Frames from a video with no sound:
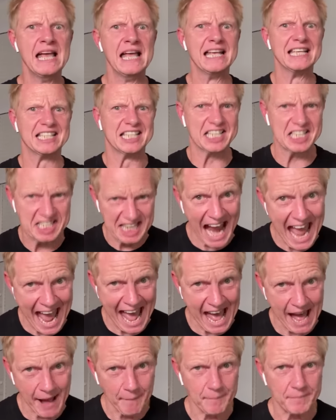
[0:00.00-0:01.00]

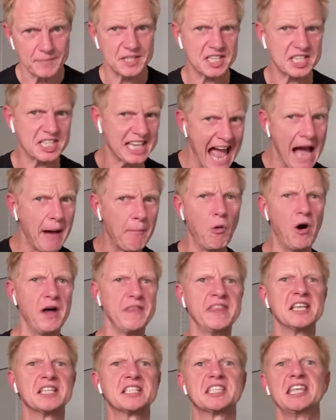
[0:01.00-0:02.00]
Sam. Sam
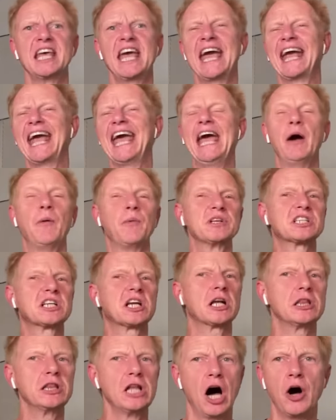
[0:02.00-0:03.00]
won this thing. It was
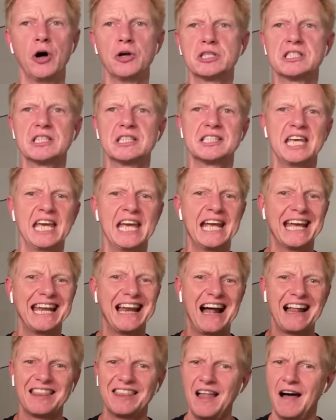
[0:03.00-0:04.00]
close. Tegan,
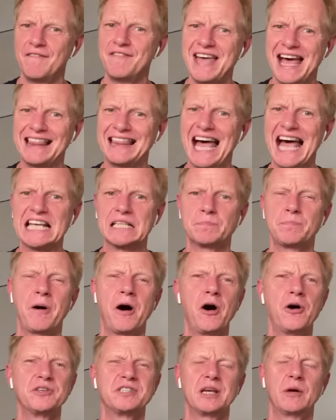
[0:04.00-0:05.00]
I love that last
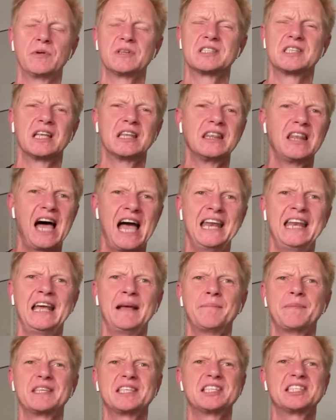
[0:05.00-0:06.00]
pose. It was the
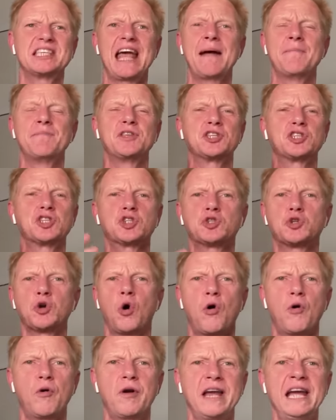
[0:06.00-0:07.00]
lighting, but Sam, the
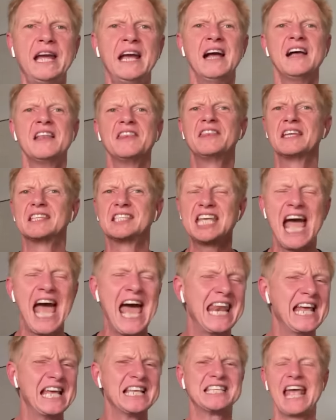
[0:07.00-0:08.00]
story, the
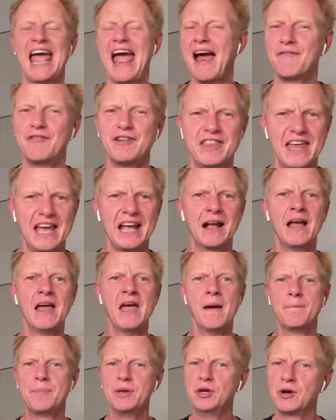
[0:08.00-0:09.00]
tennis, everything.
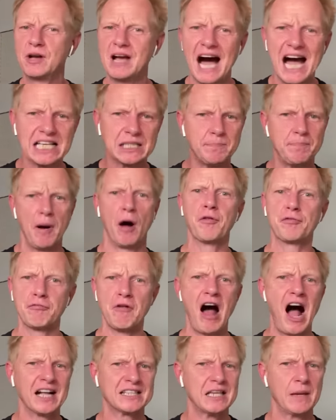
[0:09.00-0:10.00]
But you guys both
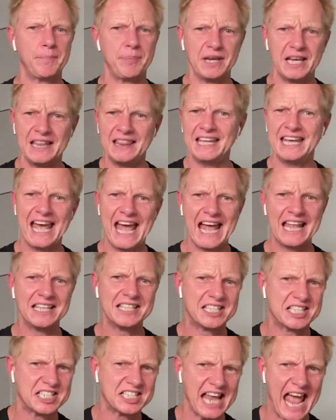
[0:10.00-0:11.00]
rocked it. But in the end,
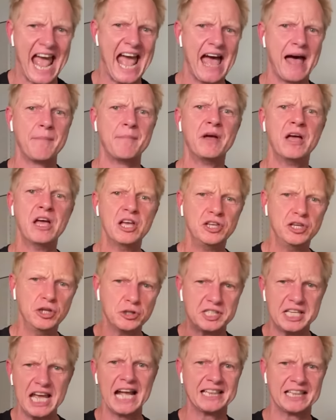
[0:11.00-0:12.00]
Sam, you
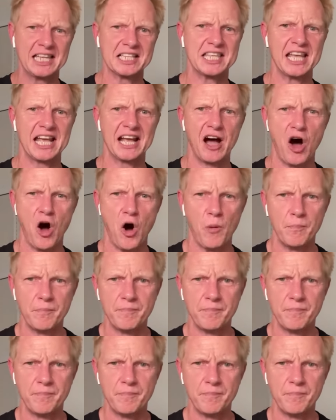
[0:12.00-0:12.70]
take this thing home.